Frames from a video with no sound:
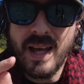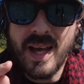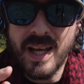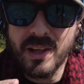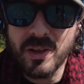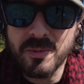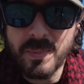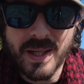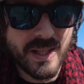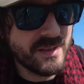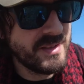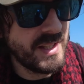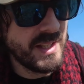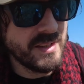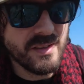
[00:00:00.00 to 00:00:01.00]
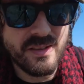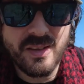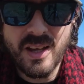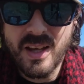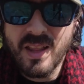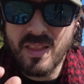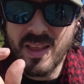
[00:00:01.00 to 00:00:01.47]
airgun
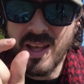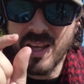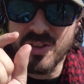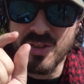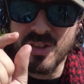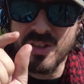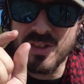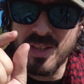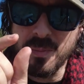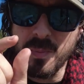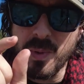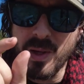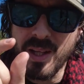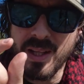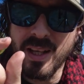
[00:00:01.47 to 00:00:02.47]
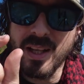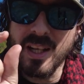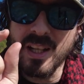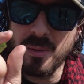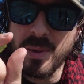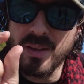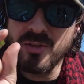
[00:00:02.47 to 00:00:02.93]
magazines. They are just simply a
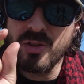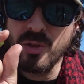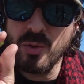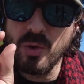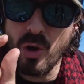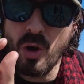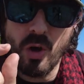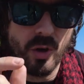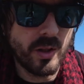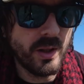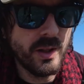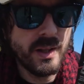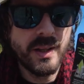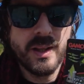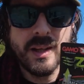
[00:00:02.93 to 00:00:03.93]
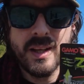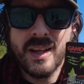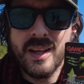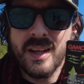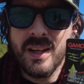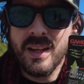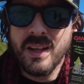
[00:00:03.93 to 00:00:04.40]
little bit too long.
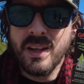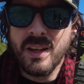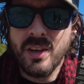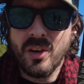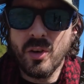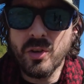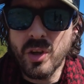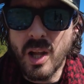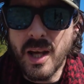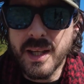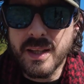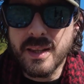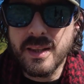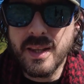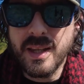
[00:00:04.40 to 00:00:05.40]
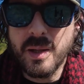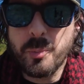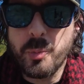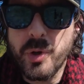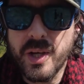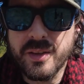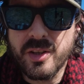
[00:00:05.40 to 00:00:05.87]
Unlike the
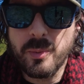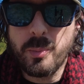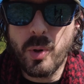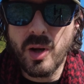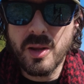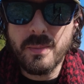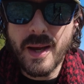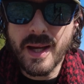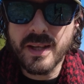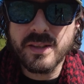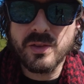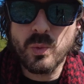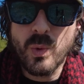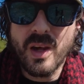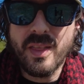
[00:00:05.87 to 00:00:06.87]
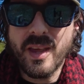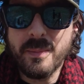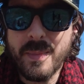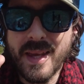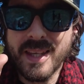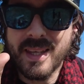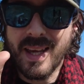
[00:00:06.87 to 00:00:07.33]
Predator Polymags where they
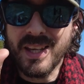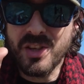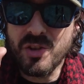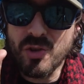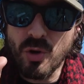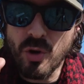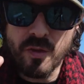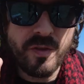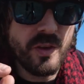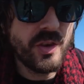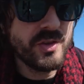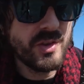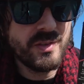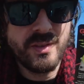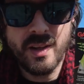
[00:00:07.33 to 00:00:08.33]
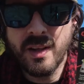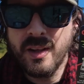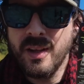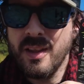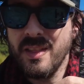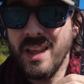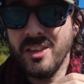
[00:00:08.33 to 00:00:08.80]
make a short version
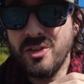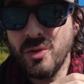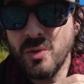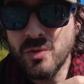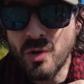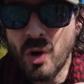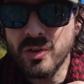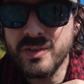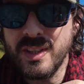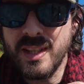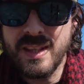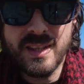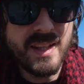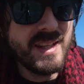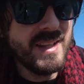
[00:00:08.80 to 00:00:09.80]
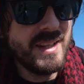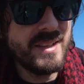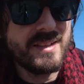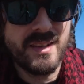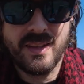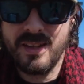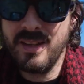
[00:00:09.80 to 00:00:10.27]
they do not in
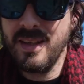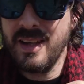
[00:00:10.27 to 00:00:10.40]
these